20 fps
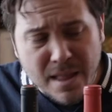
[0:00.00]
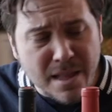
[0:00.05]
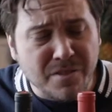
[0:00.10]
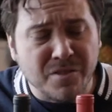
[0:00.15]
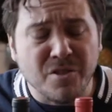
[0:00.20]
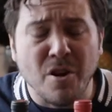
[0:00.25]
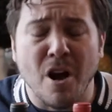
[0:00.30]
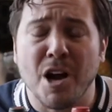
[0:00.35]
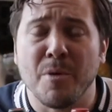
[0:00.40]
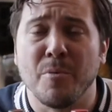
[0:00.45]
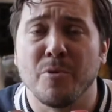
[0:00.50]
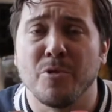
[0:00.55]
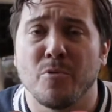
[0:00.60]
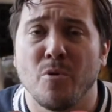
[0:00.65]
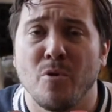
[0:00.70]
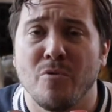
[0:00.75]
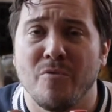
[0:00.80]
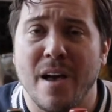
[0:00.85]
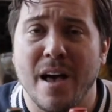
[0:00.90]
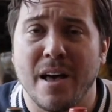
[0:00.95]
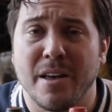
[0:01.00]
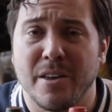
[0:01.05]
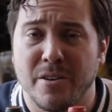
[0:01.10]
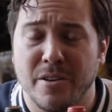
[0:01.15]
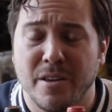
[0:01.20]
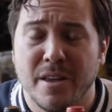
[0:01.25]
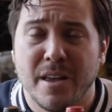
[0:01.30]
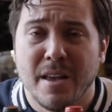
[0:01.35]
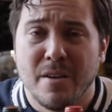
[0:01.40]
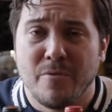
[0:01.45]
let's talk about the Rhone
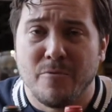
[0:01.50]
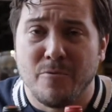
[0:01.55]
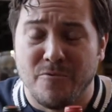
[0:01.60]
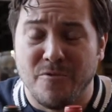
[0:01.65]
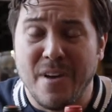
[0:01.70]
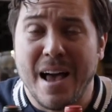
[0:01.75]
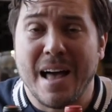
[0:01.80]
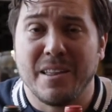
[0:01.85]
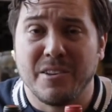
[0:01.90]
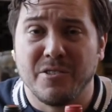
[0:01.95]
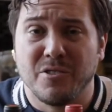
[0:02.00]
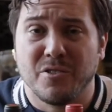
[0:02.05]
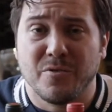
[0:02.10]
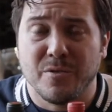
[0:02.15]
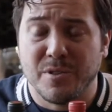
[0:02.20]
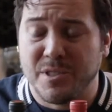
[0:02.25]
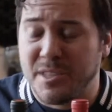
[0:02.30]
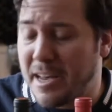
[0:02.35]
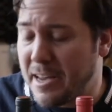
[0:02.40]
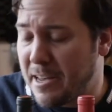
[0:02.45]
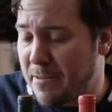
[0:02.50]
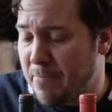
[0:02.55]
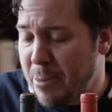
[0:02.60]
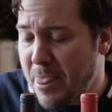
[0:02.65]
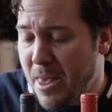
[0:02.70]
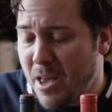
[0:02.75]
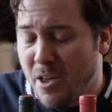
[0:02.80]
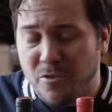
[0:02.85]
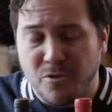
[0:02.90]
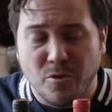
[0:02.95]
Valley just for a second.
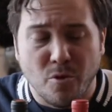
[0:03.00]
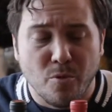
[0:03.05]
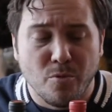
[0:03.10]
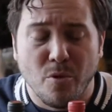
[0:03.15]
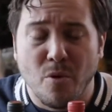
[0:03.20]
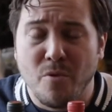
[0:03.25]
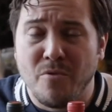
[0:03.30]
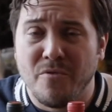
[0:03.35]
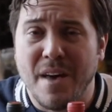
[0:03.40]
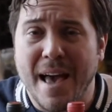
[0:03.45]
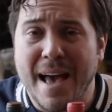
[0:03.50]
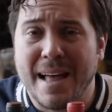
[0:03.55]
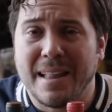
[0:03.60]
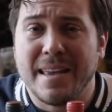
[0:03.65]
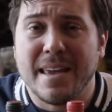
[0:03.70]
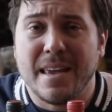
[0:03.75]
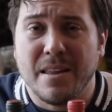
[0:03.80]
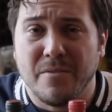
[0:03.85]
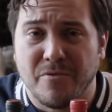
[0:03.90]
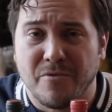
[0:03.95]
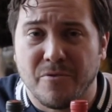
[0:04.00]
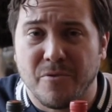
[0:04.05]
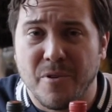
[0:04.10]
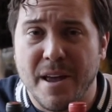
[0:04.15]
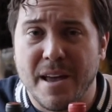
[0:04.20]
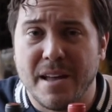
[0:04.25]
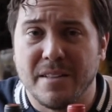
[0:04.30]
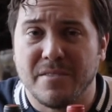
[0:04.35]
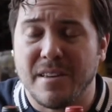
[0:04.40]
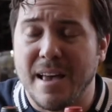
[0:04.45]
So Rhone Valley in
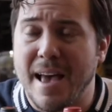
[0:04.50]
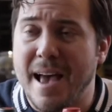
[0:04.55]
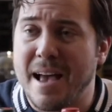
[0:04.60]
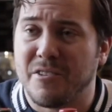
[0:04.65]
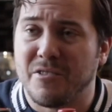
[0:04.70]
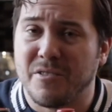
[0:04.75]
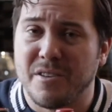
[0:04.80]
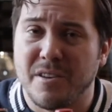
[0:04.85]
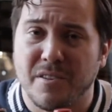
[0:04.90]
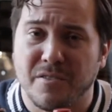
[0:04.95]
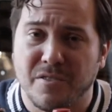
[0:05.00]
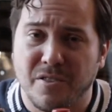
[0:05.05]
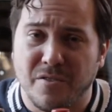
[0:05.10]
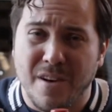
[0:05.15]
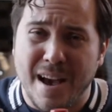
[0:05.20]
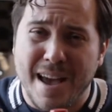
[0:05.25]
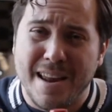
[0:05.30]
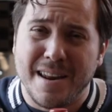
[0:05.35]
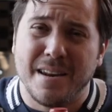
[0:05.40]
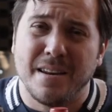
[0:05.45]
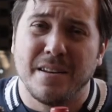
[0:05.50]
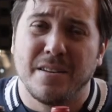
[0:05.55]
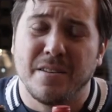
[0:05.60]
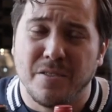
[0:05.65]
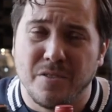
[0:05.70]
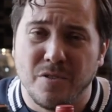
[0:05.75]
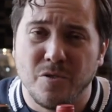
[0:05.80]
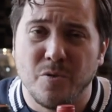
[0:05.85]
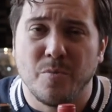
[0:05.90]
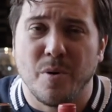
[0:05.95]
France actually is divided
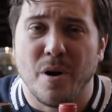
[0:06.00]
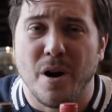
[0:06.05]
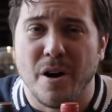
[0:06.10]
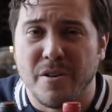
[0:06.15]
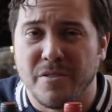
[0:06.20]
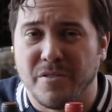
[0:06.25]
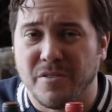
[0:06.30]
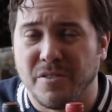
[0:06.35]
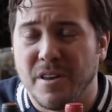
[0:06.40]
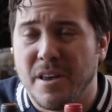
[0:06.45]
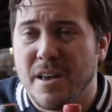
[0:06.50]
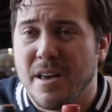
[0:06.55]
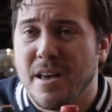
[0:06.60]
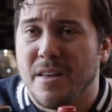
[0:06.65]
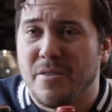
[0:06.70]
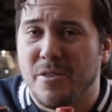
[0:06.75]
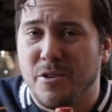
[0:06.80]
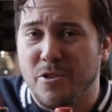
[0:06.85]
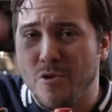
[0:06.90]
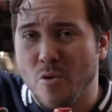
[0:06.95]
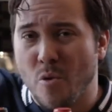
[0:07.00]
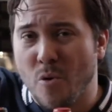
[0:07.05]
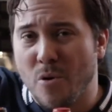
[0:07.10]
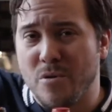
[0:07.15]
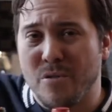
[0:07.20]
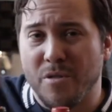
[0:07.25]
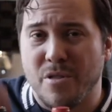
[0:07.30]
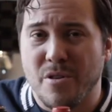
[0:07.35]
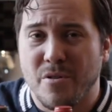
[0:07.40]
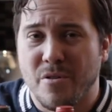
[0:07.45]
into two parts, the
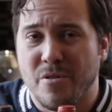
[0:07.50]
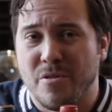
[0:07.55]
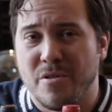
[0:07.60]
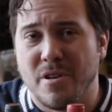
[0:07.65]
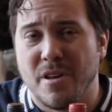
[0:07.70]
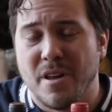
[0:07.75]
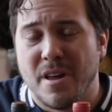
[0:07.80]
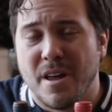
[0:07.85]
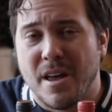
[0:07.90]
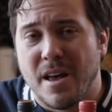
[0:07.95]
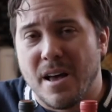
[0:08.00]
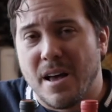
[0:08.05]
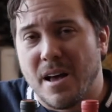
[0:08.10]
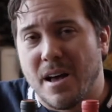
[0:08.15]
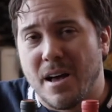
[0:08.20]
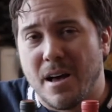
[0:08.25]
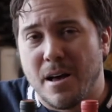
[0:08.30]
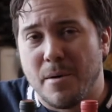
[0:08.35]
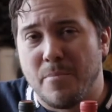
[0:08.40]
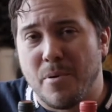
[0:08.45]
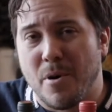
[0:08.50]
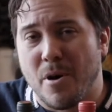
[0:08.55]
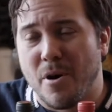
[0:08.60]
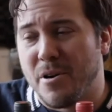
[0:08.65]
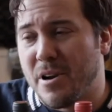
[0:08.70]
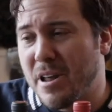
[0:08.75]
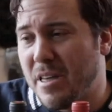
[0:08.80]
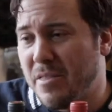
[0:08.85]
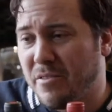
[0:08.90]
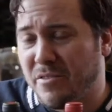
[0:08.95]
northern
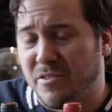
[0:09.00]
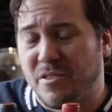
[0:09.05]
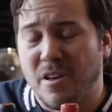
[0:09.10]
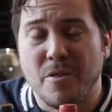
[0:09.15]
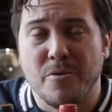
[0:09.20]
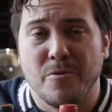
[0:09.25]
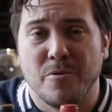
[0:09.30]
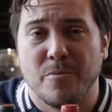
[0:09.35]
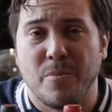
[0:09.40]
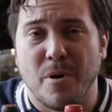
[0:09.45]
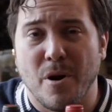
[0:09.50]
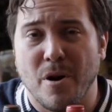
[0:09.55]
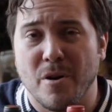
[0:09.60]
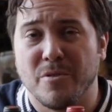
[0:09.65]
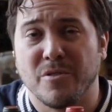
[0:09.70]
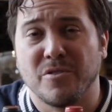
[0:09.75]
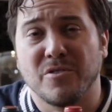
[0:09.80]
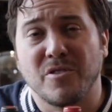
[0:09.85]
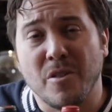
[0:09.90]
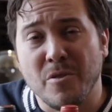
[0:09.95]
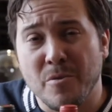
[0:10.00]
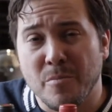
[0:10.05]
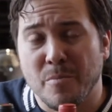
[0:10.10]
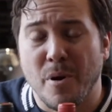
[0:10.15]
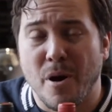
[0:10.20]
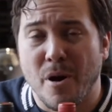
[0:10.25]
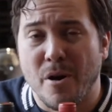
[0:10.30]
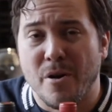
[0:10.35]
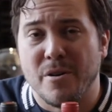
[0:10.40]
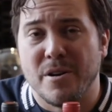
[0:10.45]
part and the southern part. The southern
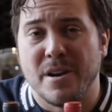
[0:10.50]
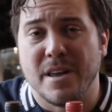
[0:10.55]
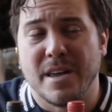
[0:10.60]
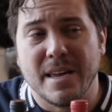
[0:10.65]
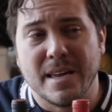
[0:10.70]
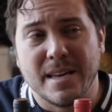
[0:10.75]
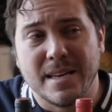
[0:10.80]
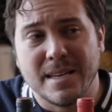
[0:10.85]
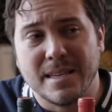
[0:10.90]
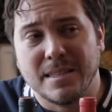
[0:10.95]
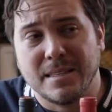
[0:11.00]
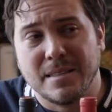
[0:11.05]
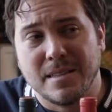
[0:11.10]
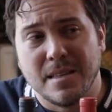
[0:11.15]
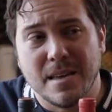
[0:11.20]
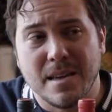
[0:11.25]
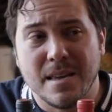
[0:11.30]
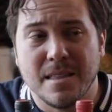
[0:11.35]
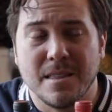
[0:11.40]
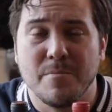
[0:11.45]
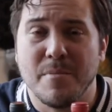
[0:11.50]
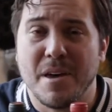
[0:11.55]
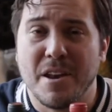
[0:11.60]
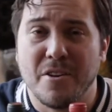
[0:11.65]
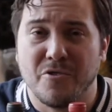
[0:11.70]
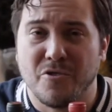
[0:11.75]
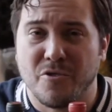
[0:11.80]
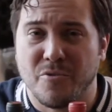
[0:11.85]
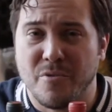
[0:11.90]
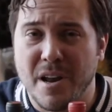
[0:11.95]
part is in the
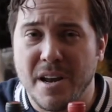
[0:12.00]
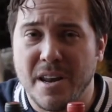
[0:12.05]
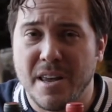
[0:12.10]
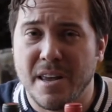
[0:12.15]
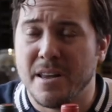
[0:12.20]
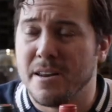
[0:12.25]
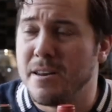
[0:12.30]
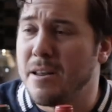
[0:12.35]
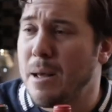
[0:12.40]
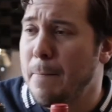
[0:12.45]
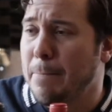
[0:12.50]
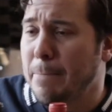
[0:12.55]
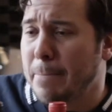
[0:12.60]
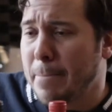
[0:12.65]
Mediterranean,